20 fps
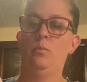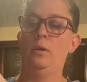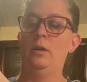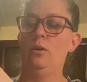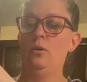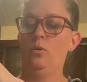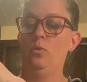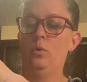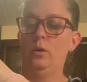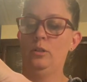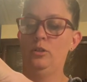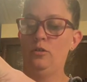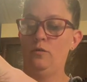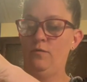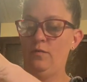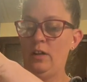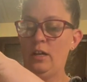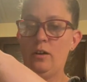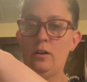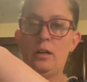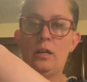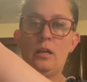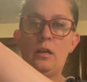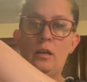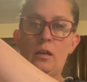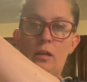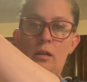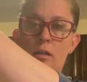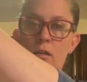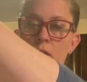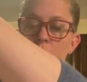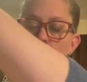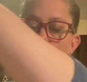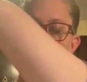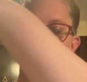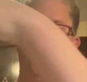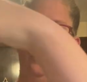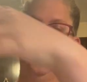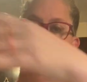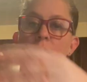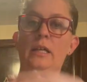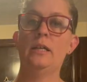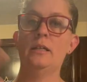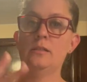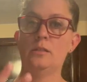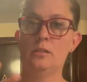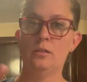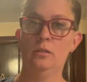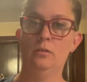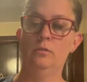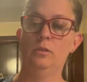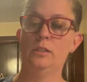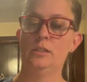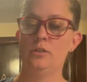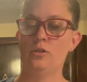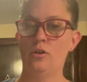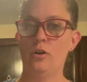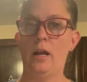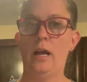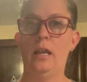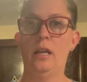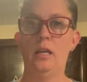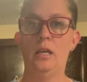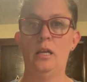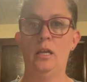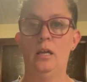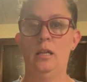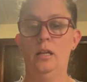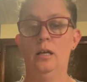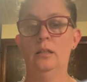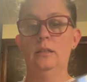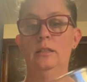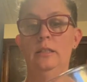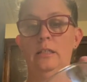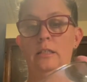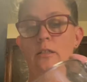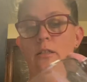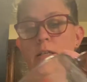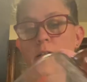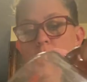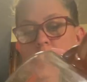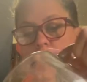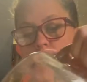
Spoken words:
we are going to very carefully and slowly start adding in a little at a